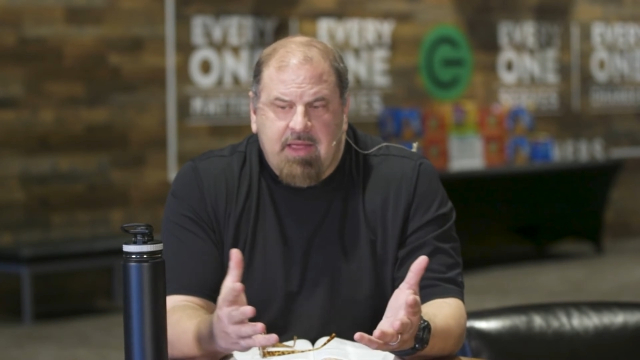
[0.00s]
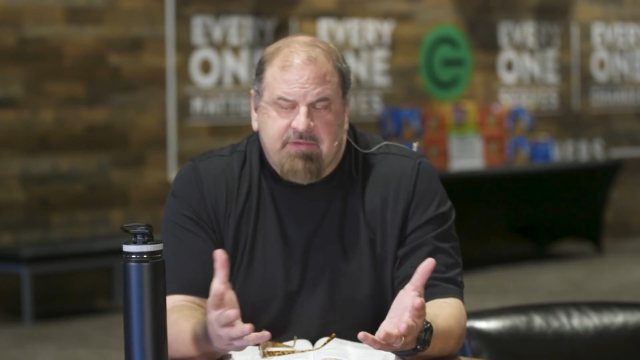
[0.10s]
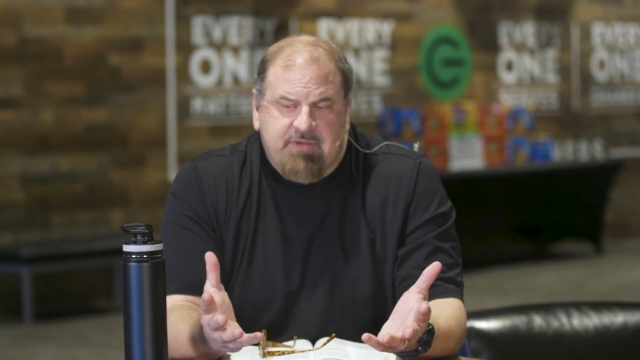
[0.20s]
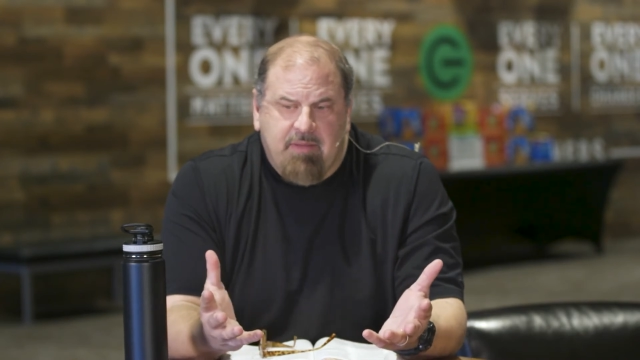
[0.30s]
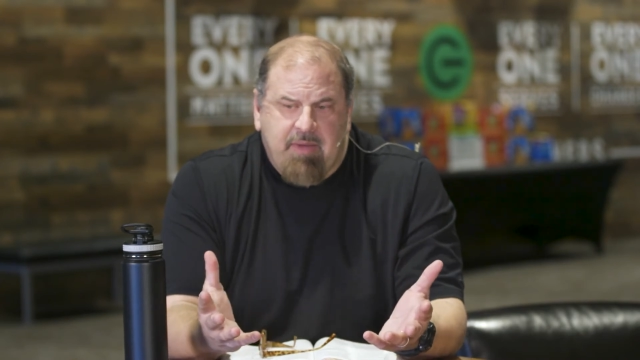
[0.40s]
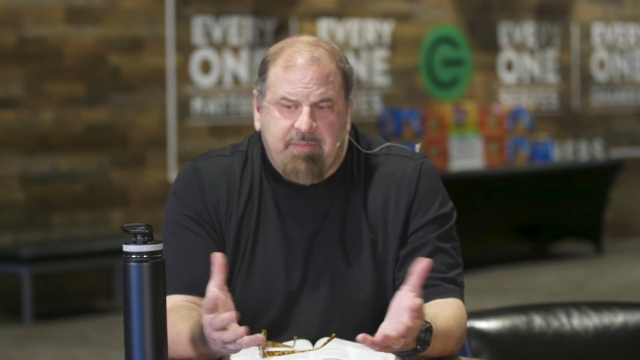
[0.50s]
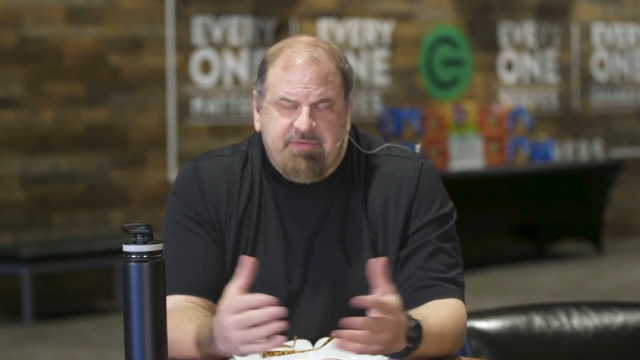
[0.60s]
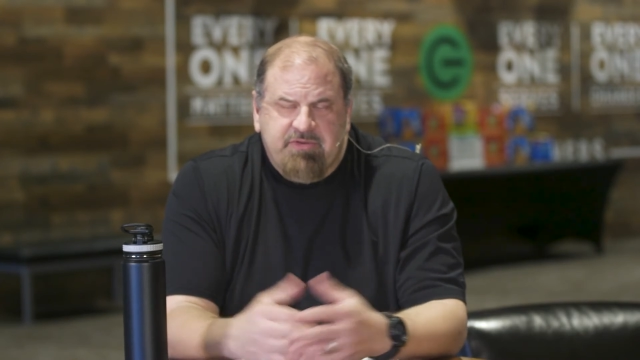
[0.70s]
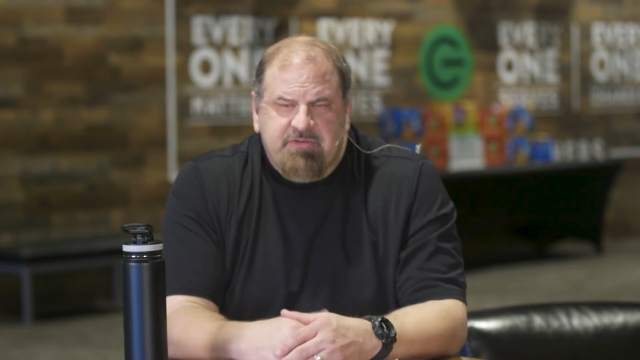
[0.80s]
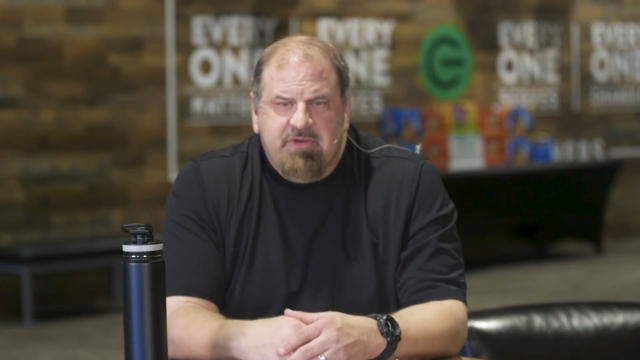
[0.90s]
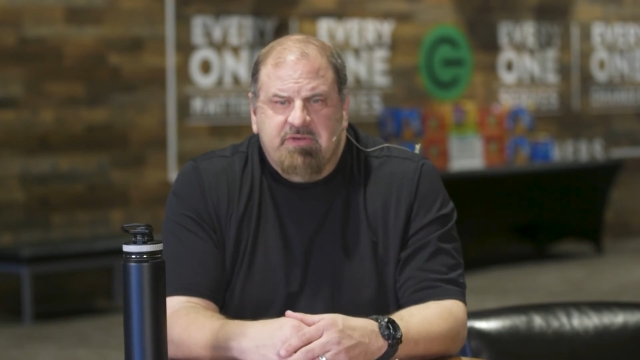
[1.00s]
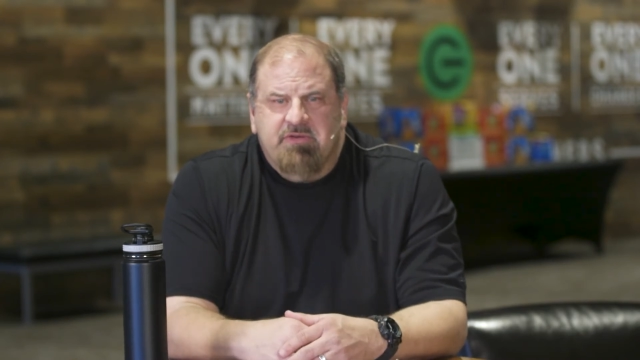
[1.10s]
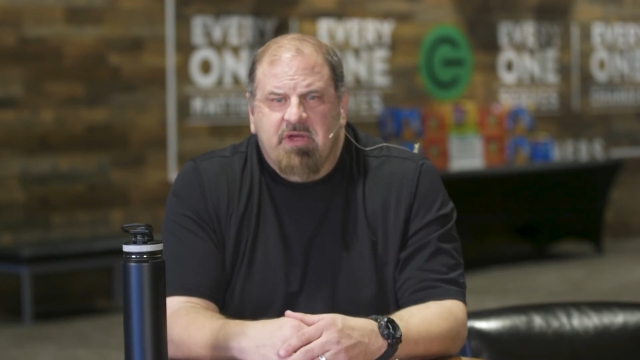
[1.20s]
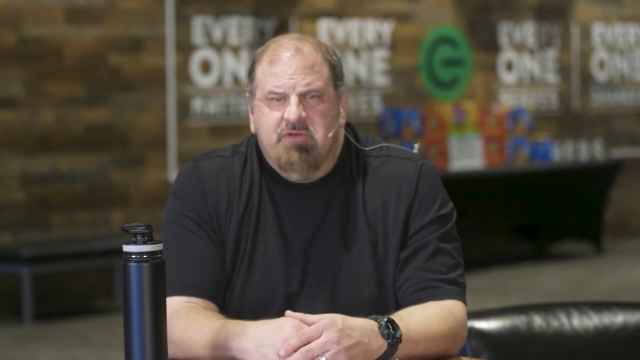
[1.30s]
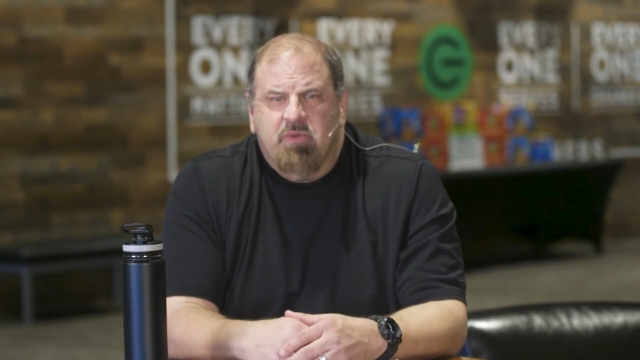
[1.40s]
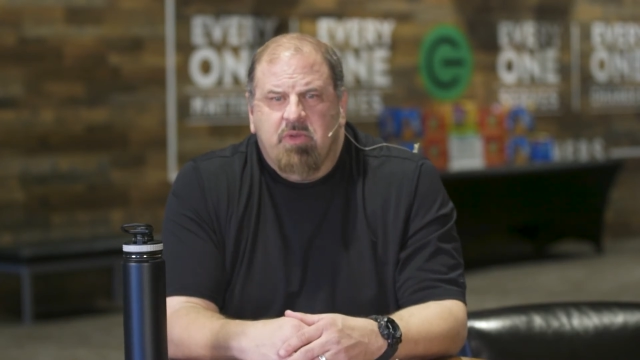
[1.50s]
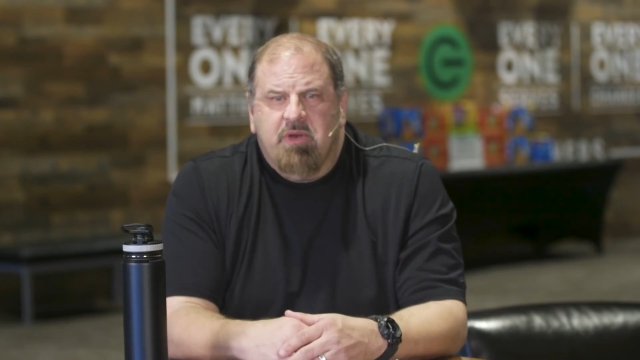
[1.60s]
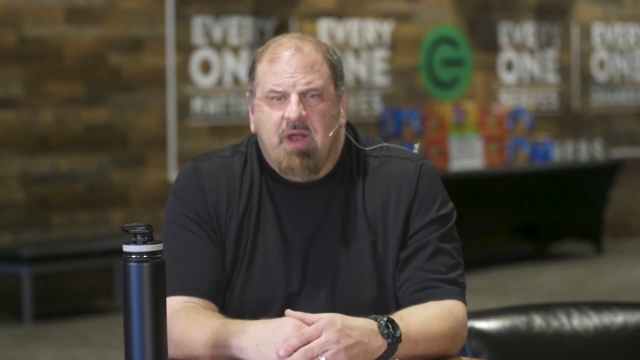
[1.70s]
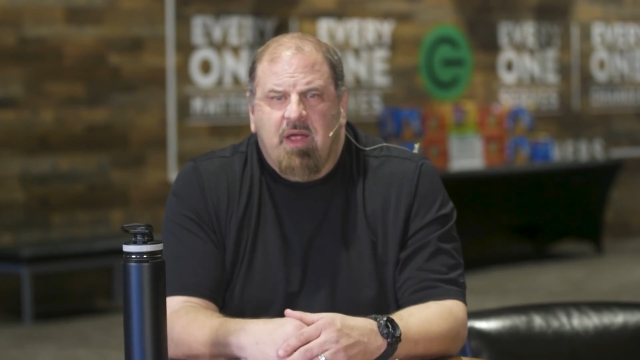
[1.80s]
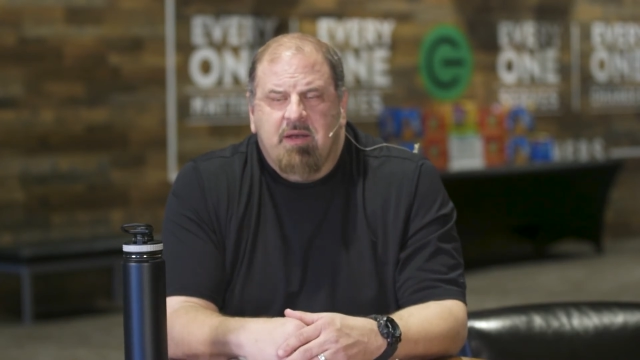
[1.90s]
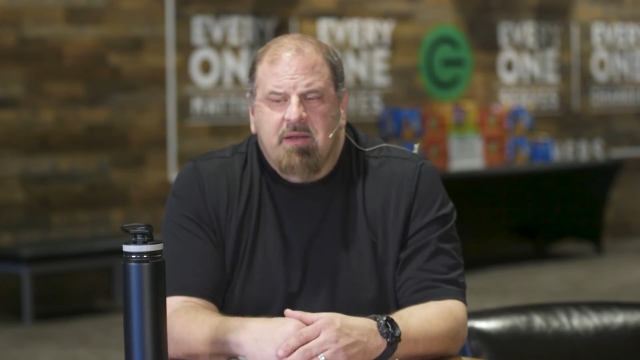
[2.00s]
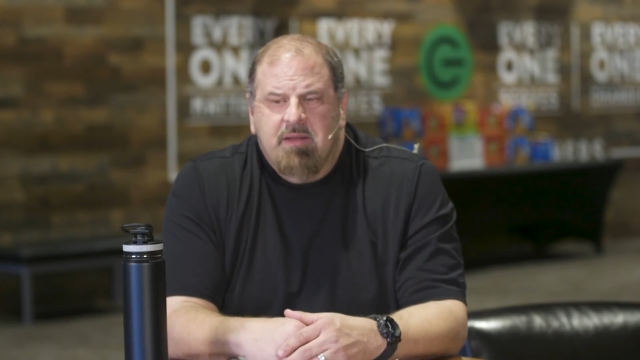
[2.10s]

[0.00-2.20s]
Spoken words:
it's not my position to judge whether or not,